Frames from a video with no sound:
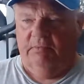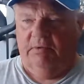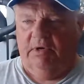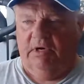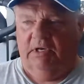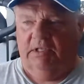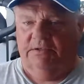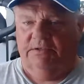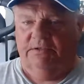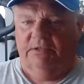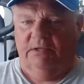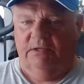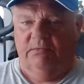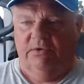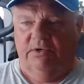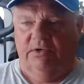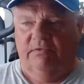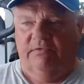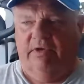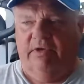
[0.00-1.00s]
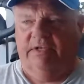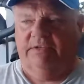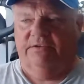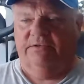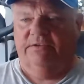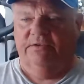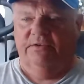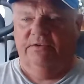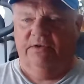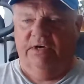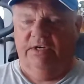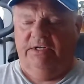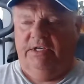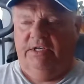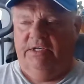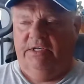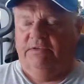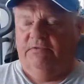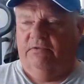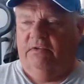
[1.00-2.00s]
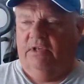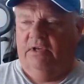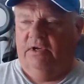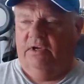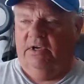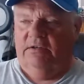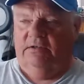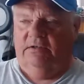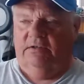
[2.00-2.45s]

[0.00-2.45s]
Pilots Debrief. Had 2 great days of flying.